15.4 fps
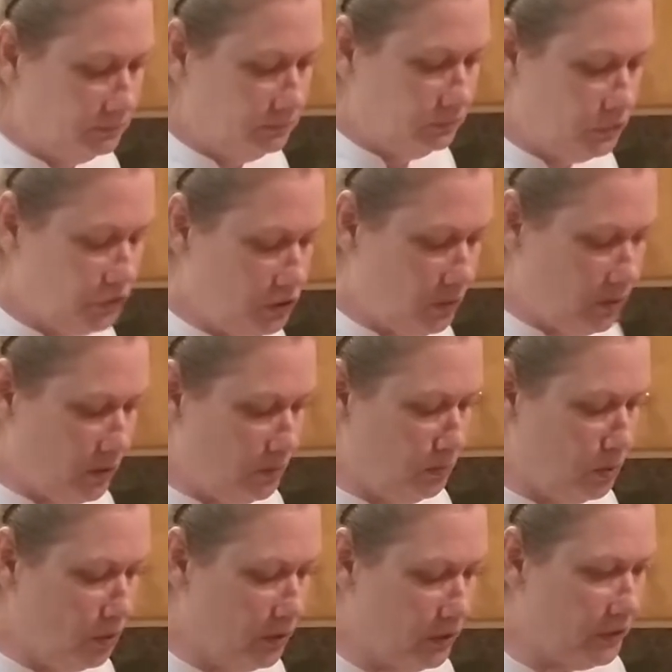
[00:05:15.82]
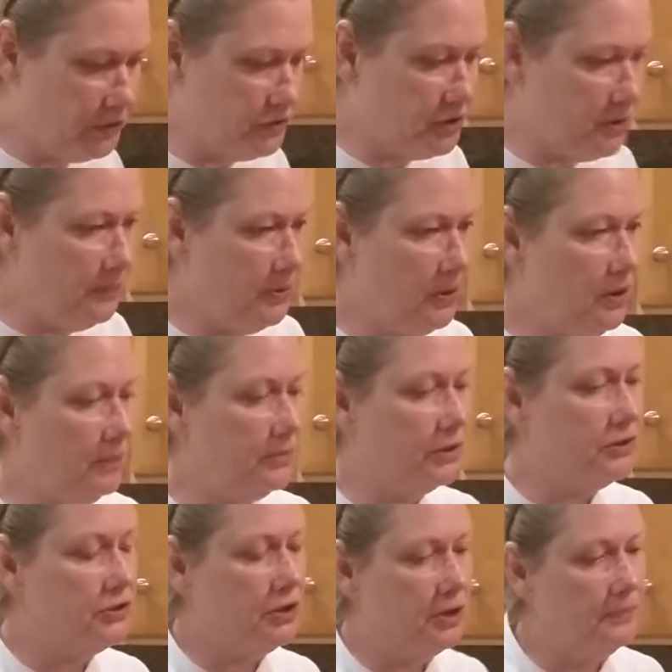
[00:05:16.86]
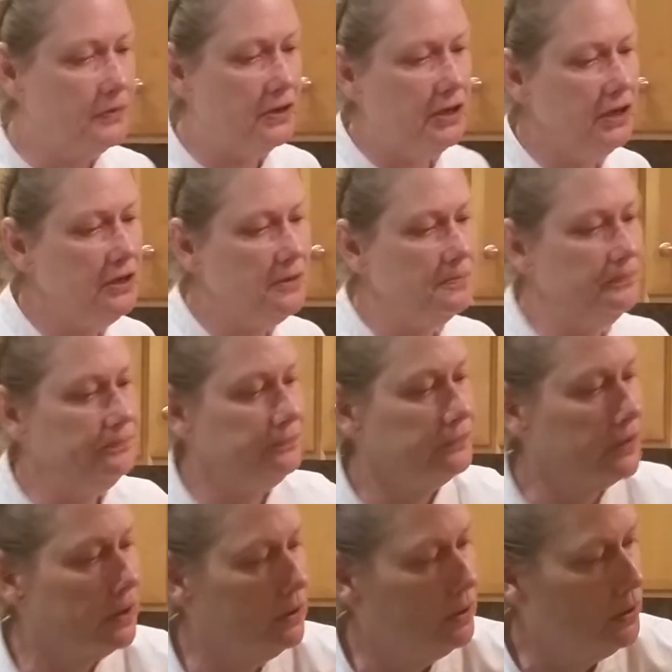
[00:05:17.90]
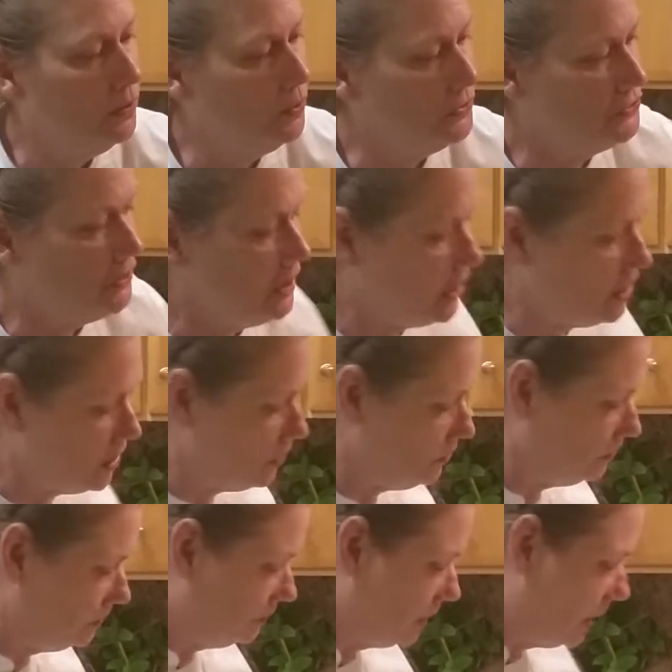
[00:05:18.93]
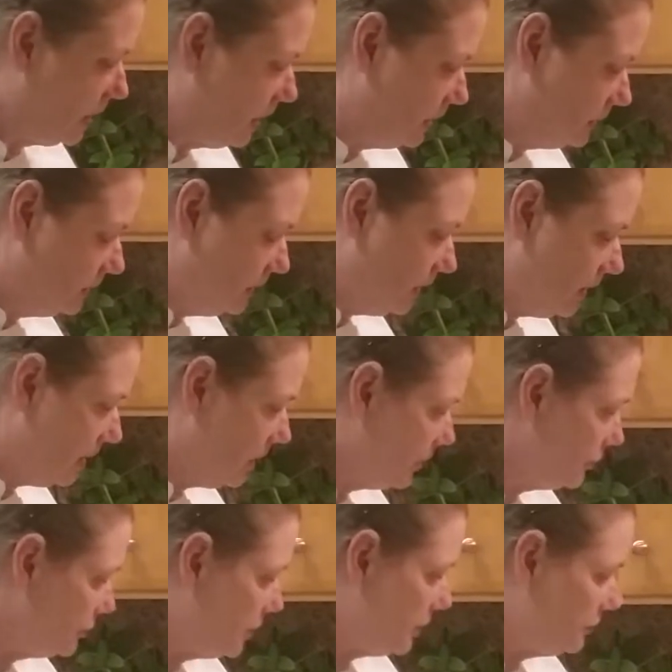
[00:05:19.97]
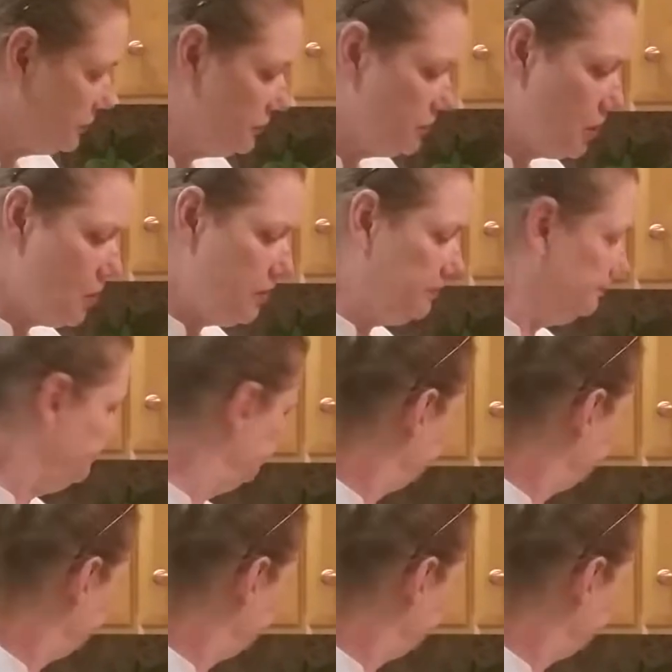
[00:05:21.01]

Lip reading: So we'll boil this up here and turn up the heat. We'll see how our sauce is going.